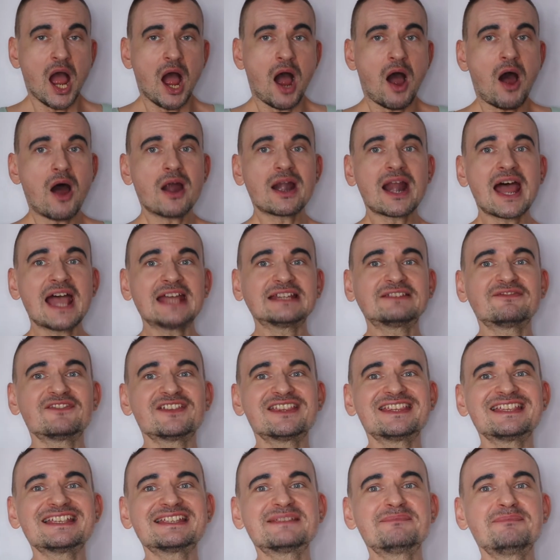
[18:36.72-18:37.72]
Alright,
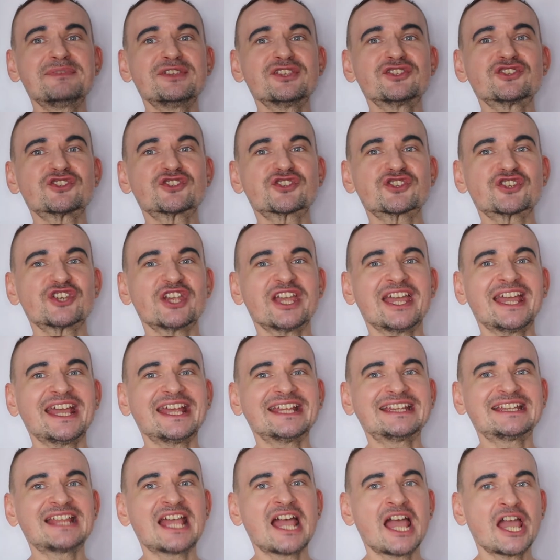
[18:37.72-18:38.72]
with this being
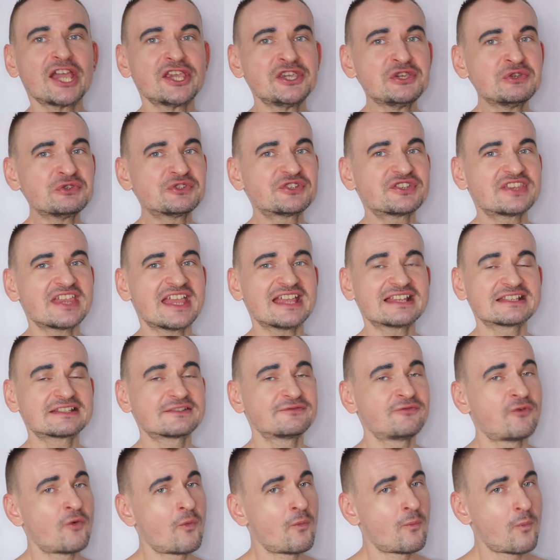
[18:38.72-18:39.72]
said, huge
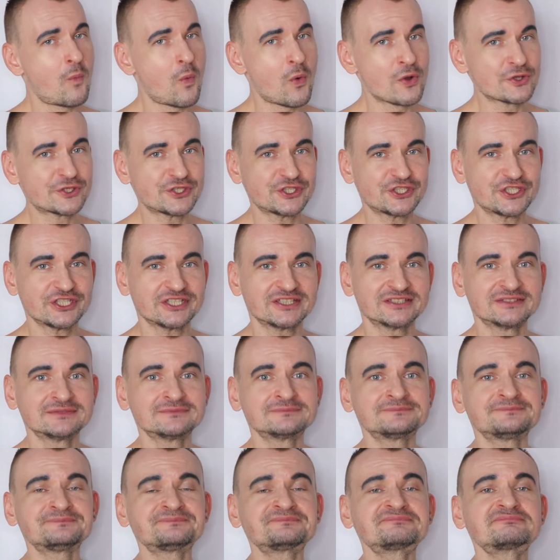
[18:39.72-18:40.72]
thanks for
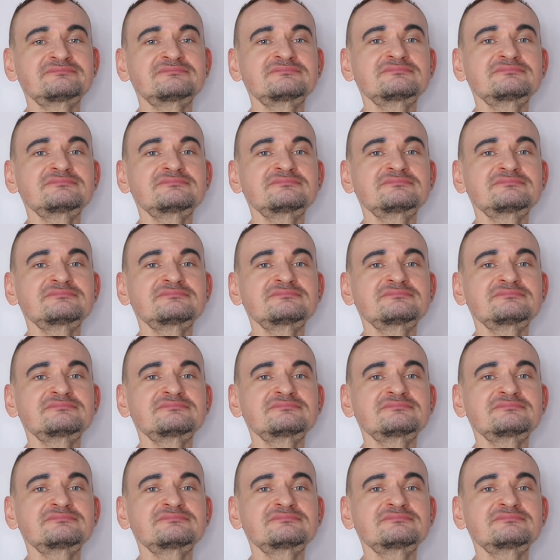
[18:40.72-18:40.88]
watching